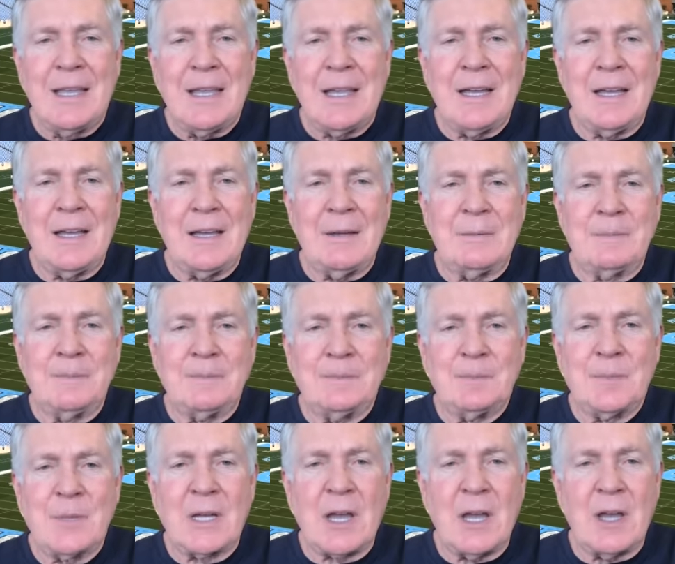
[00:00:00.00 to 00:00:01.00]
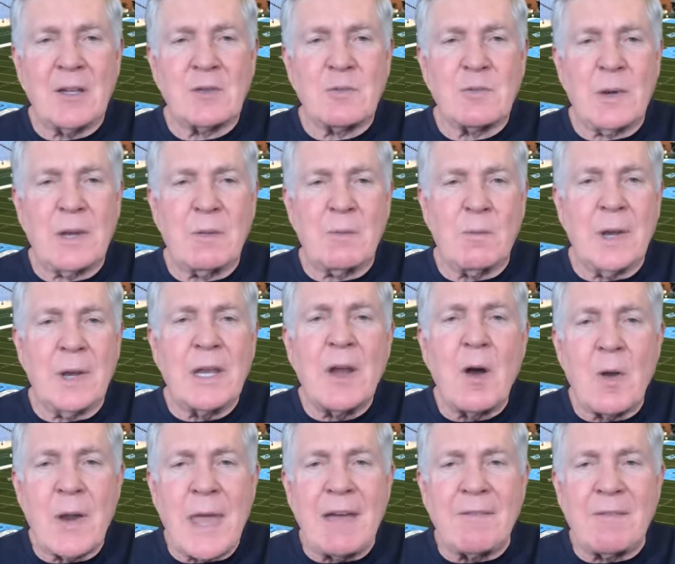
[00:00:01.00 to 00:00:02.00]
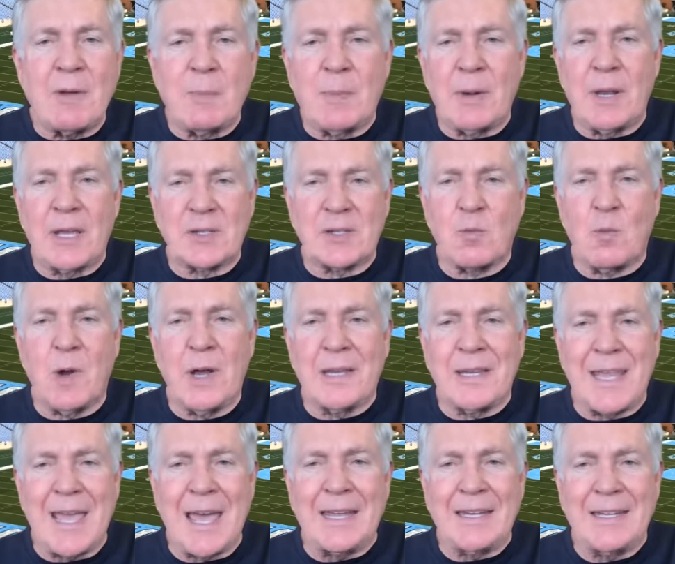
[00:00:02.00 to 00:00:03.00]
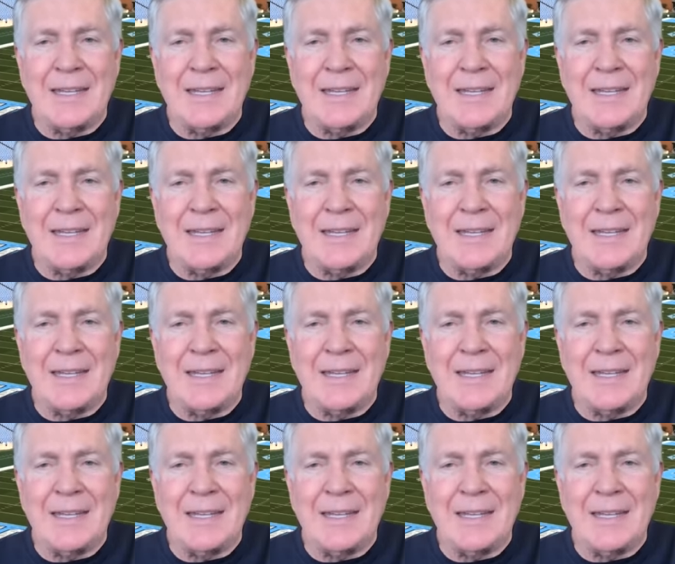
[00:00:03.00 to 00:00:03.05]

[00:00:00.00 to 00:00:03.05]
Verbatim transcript: um, because we, we don't have a plus one yet.